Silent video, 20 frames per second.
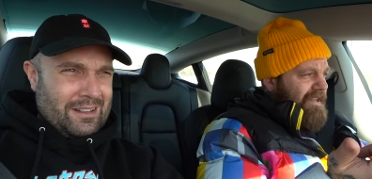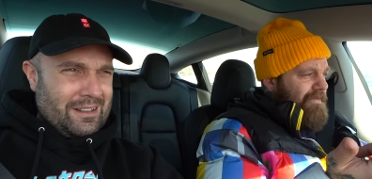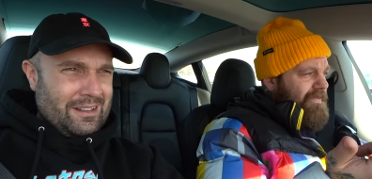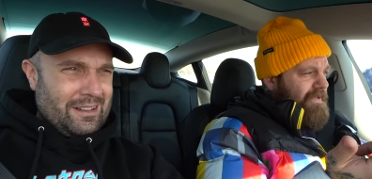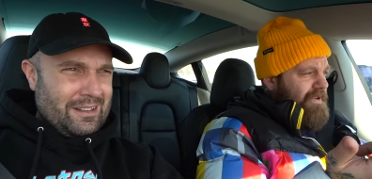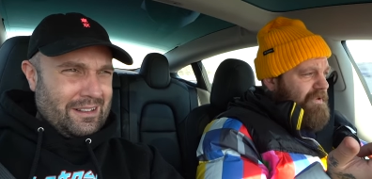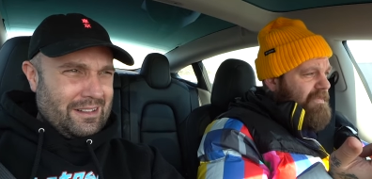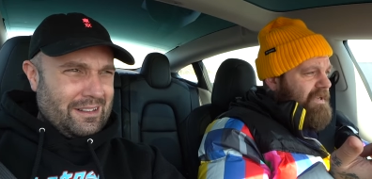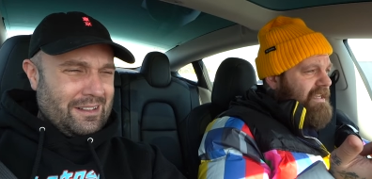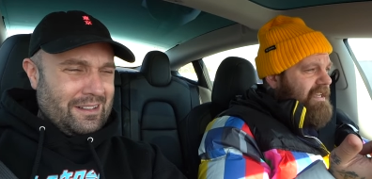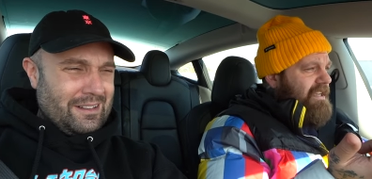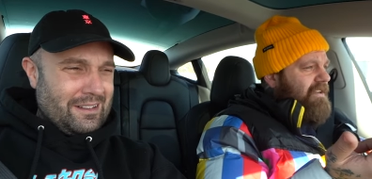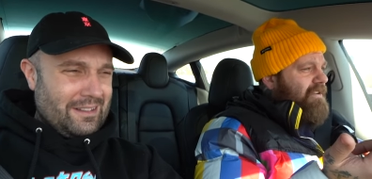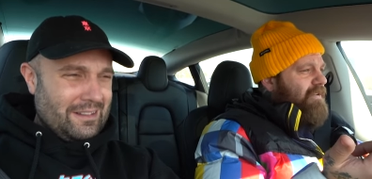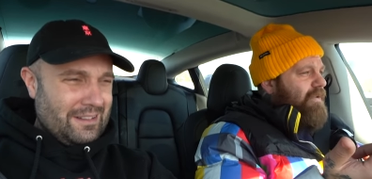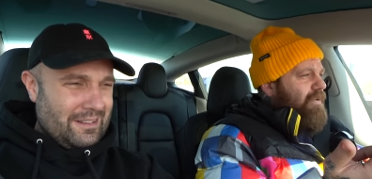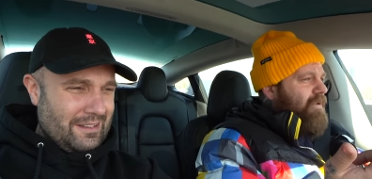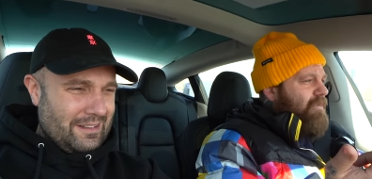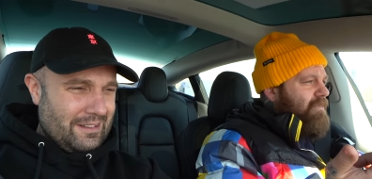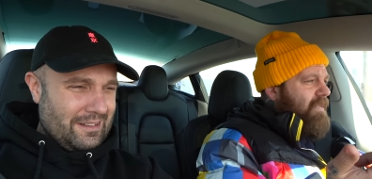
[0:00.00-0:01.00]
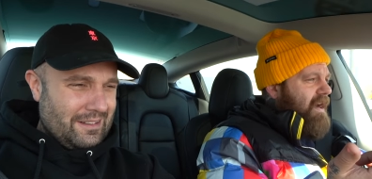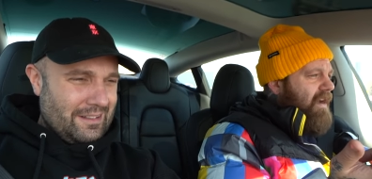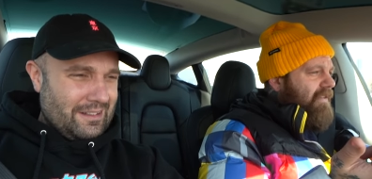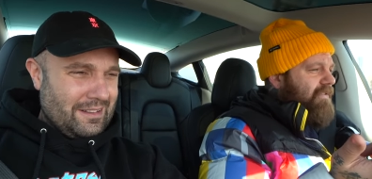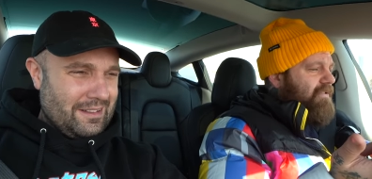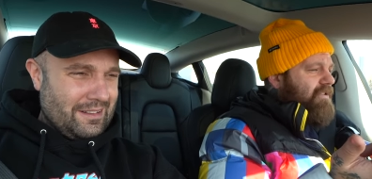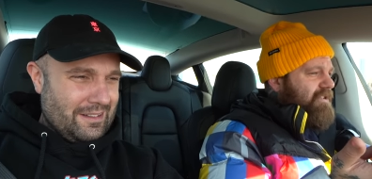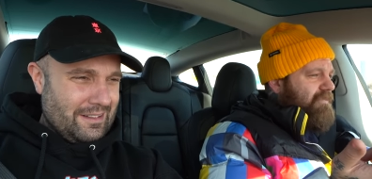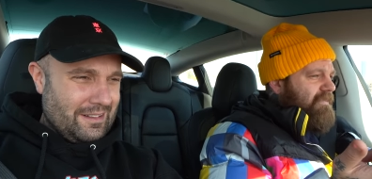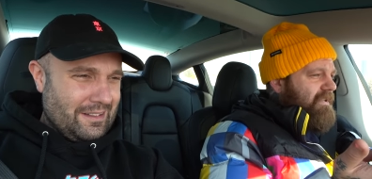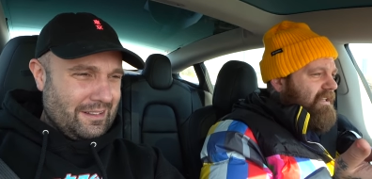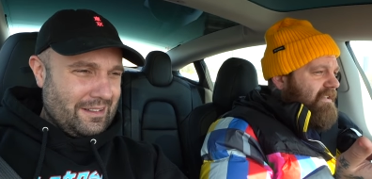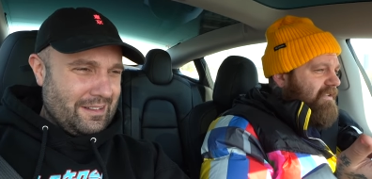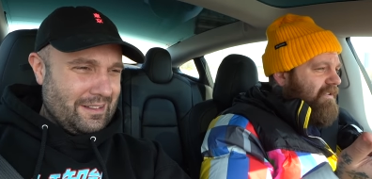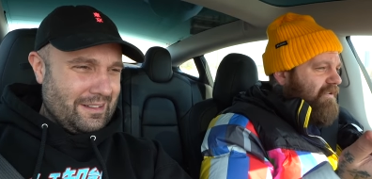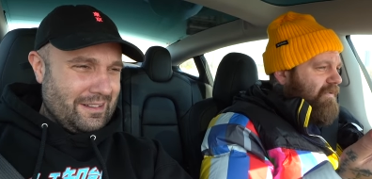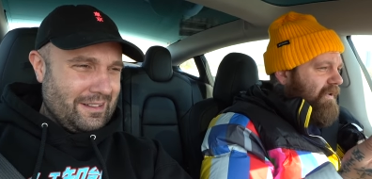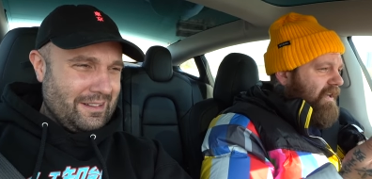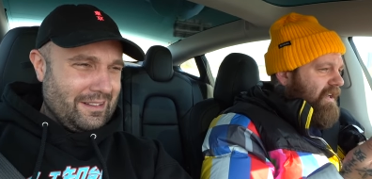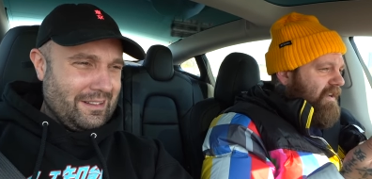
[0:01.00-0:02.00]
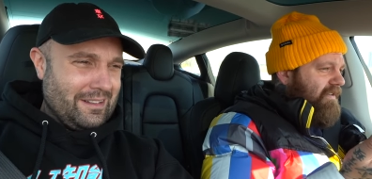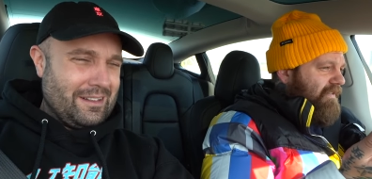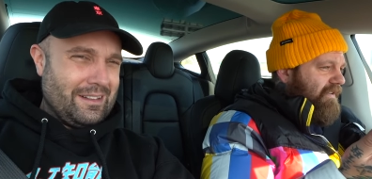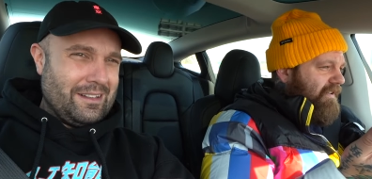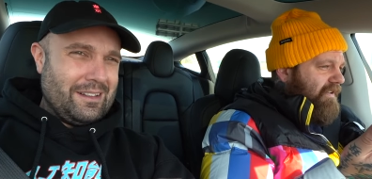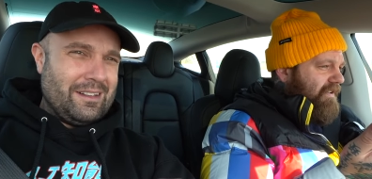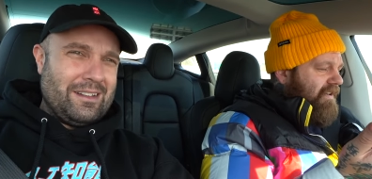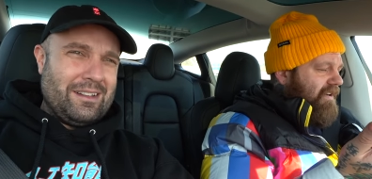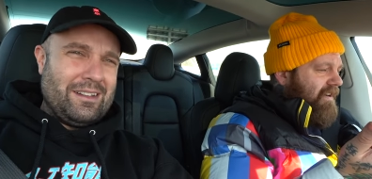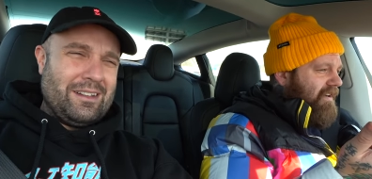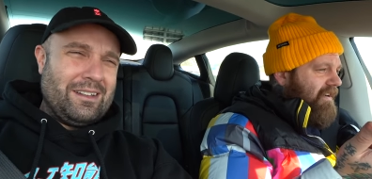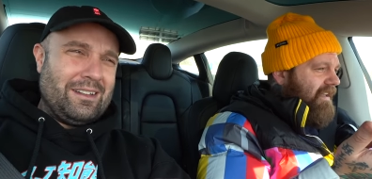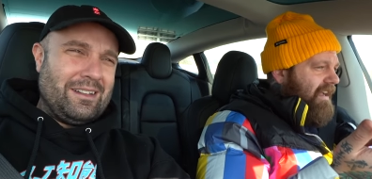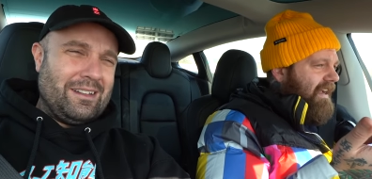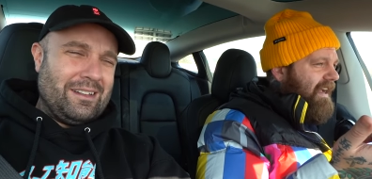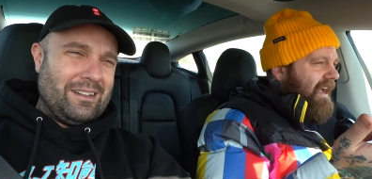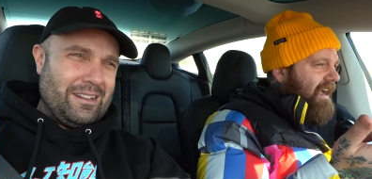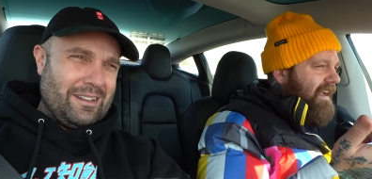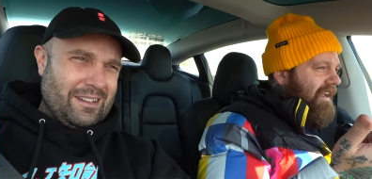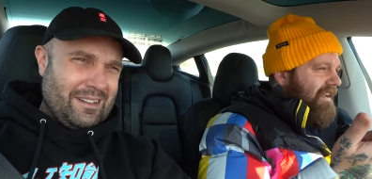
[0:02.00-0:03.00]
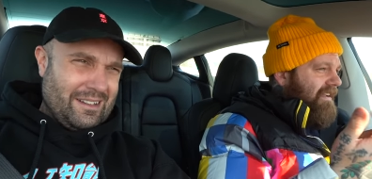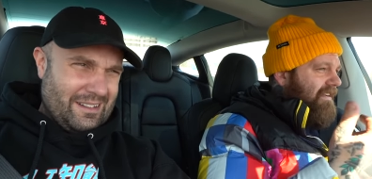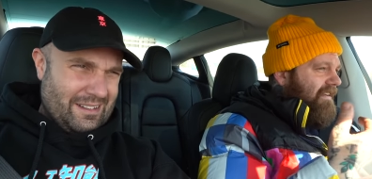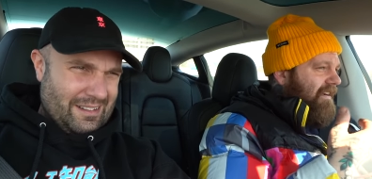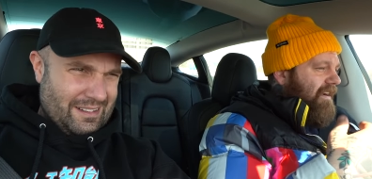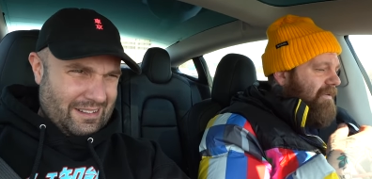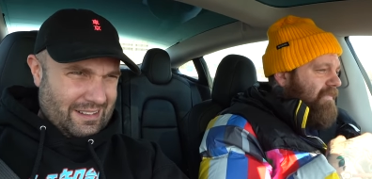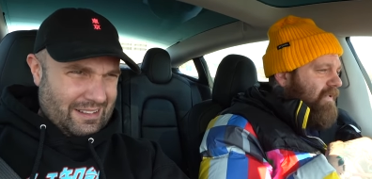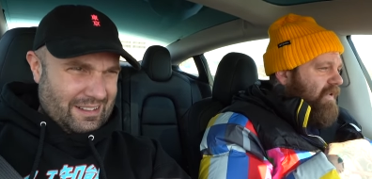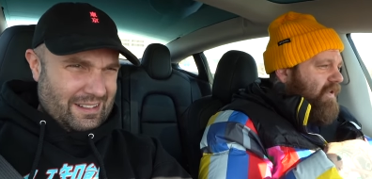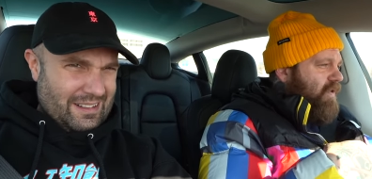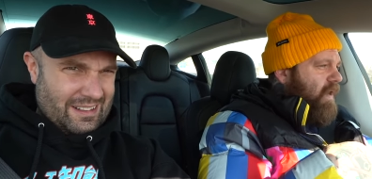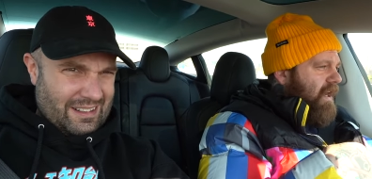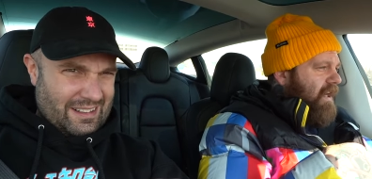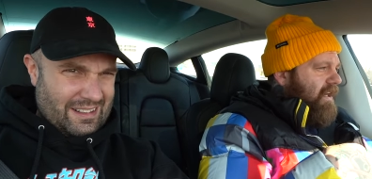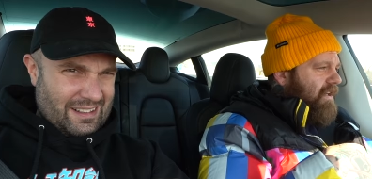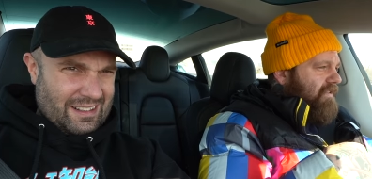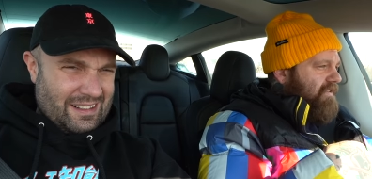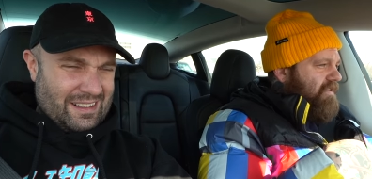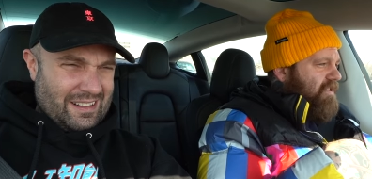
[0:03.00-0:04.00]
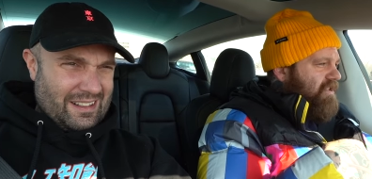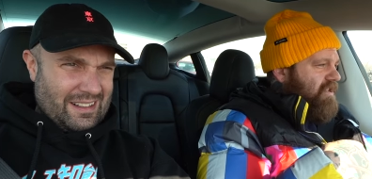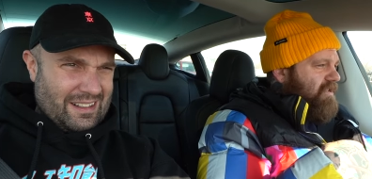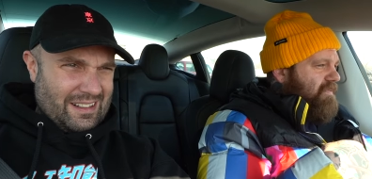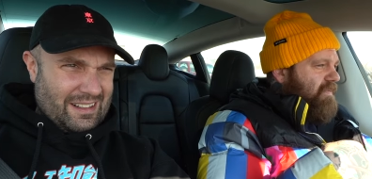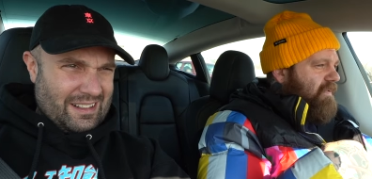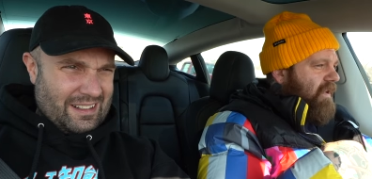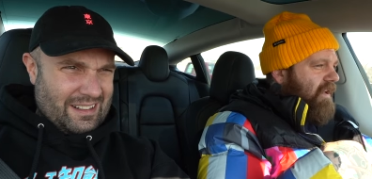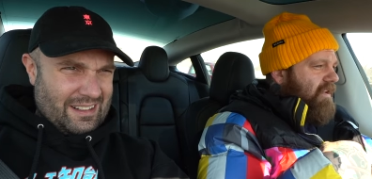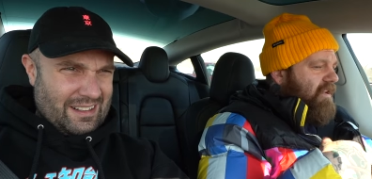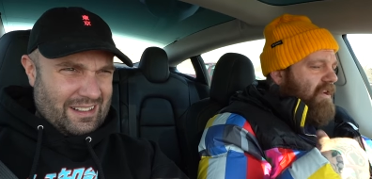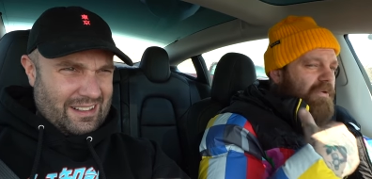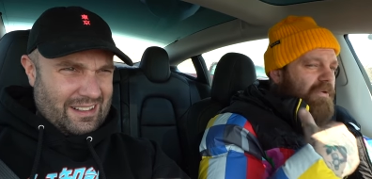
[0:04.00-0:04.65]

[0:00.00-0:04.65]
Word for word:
Speaker 1: something to me or bothers me or whatever, like I, I'm quicker to just be like,